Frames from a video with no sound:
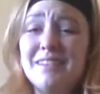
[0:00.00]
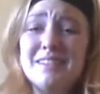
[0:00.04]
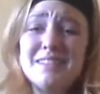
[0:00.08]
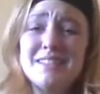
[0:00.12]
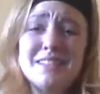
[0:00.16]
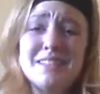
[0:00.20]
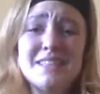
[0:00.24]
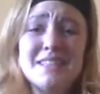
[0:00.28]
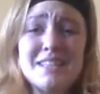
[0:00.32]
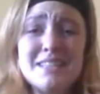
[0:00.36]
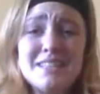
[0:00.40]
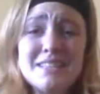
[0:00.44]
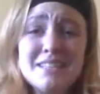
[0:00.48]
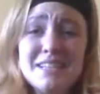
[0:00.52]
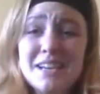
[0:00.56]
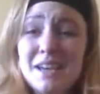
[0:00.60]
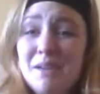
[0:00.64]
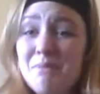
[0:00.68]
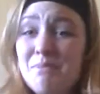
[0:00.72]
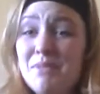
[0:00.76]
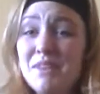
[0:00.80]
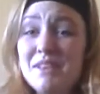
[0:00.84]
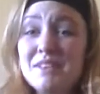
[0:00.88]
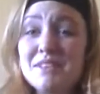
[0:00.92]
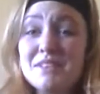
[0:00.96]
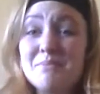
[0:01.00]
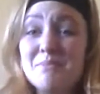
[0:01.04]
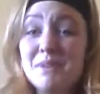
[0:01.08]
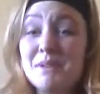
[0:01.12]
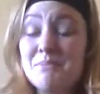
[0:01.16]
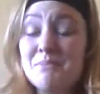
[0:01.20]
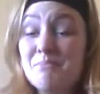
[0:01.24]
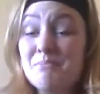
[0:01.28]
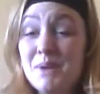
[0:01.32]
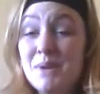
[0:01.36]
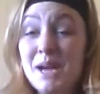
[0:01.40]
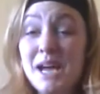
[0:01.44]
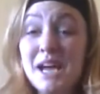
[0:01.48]
cyst type things in my
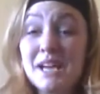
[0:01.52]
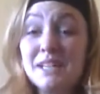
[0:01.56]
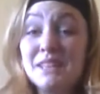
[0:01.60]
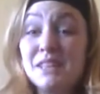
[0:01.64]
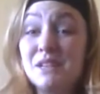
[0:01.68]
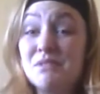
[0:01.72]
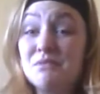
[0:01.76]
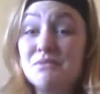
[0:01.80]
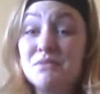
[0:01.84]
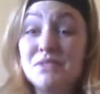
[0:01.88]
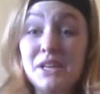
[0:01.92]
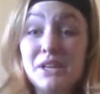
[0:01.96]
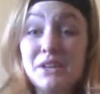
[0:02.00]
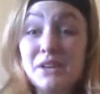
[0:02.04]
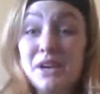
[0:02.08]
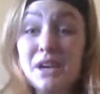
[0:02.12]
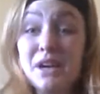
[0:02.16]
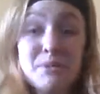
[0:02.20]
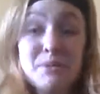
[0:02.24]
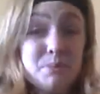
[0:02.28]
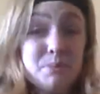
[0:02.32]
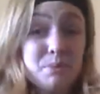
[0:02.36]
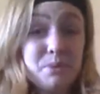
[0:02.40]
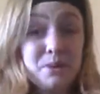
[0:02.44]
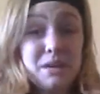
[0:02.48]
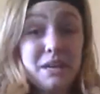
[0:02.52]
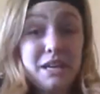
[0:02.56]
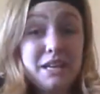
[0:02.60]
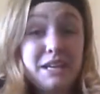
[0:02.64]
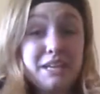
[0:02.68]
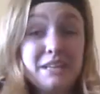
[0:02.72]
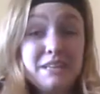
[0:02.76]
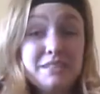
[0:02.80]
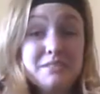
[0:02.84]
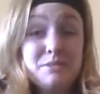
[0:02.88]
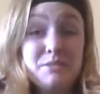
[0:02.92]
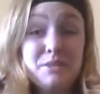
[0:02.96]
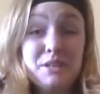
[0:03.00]
back that flare up when
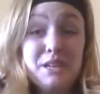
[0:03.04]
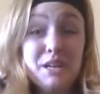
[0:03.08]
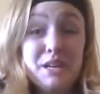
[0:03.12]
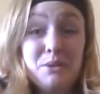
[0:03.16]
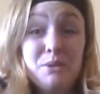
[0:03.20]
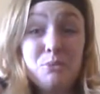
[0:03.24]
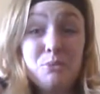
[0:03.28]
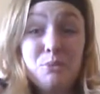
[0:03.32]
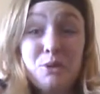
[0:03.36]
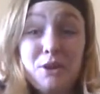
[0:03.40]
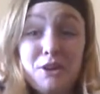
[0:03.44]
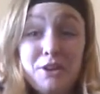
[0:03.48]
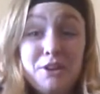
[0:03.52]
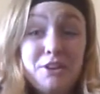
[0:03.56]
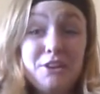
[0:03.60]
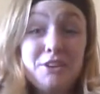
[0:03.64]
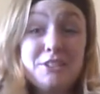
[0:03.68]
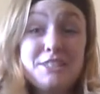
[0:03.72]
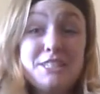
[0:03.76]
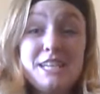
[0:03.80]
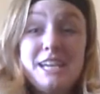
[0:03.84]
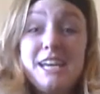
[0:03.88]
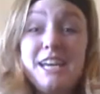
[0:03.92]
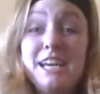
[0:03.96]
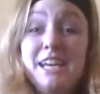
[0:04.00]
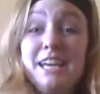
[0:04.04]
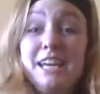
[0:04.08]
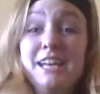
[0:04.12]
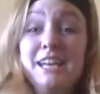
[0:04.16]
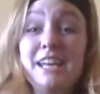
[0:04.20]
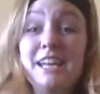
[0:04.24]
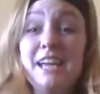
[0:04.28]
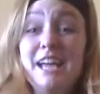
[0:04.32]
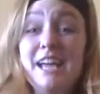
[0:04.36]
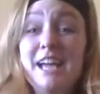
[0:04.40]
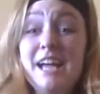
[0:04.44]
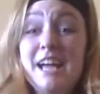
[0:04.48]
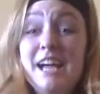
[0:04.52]
I work all day, and
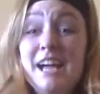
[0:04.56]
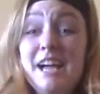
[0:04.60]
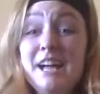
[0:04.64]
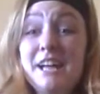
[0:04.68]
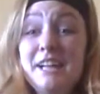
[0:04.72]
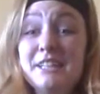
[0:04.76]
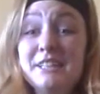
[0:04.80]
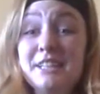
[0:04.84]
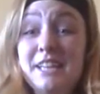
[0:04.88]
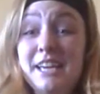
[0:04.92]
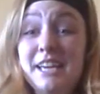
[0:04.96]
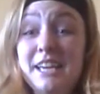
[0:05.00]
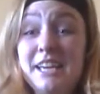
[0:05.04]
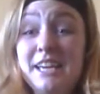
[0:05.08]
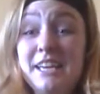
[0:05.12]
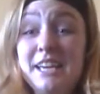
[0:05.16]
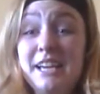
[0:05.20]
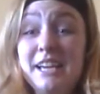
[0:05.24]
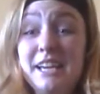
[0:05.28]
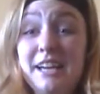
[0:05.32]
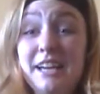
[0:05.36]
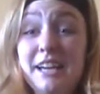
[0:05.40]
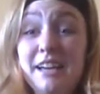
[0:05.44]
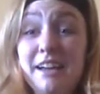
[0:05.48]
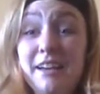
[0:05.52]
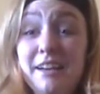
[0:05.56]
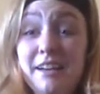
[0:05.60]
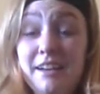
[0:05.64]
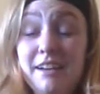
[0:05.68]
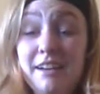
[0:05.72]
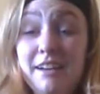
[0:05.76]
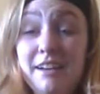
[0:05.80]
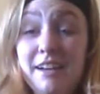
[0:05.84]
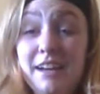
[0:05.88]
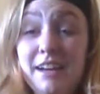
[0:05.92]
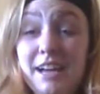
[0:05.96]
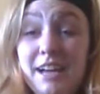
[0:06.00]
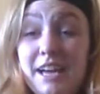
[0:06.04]
like
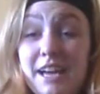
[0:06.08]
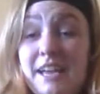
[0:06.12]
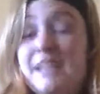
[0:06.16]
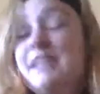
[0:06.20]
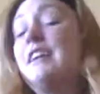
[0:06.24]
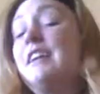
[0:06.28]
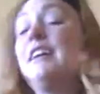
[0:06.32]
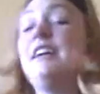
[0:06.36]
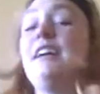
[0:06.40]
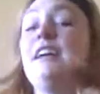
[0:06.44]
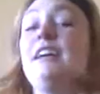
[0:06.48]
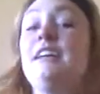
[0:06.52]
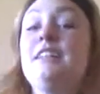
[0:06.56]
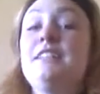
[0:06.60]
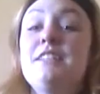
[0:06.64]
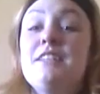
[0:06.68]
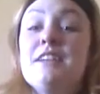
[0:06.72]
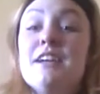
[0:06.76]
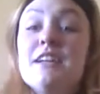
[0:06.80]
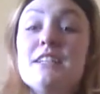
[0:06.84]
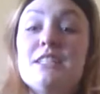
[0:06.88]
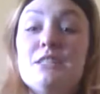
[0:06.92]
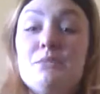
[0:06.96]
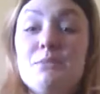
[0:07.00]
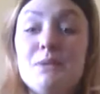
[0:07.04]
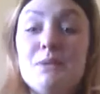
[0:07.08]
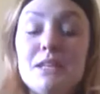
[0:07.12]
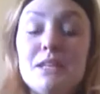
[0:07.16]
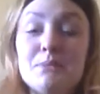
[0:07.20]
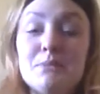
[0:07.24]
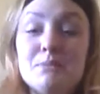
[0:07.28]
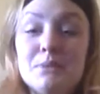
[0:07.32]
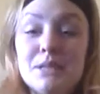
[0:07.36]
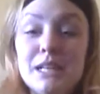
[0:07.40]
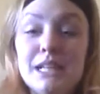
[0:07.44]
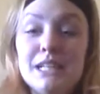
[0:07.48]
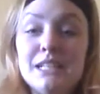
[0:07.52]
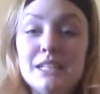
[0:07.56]
I it's not to be
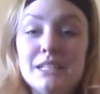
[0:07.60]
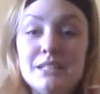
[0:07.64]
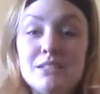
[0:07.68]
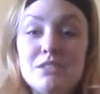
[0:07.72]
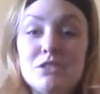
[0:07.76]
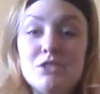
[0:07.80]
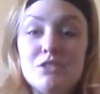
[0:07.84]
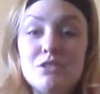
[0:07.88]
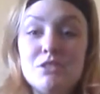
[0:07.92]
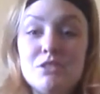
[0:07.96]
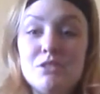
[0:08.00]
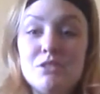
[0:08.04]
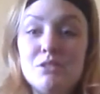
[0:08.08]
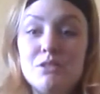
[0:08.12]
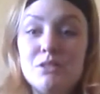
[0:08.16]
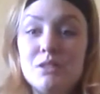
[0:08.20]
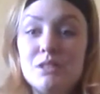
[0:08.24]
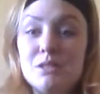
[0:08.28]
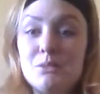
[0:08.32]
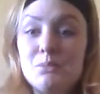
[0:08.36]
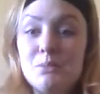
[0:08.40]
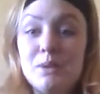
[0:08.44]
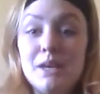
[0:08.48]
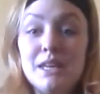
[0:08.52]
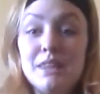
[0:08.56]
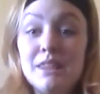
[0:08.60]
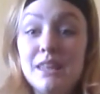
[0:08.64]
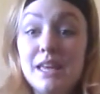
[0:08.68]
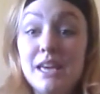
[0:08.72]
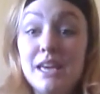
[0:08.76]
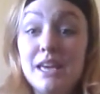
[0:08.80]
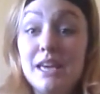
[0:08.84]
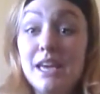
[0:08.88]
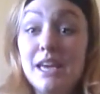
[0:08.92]
complaining, it's just to explain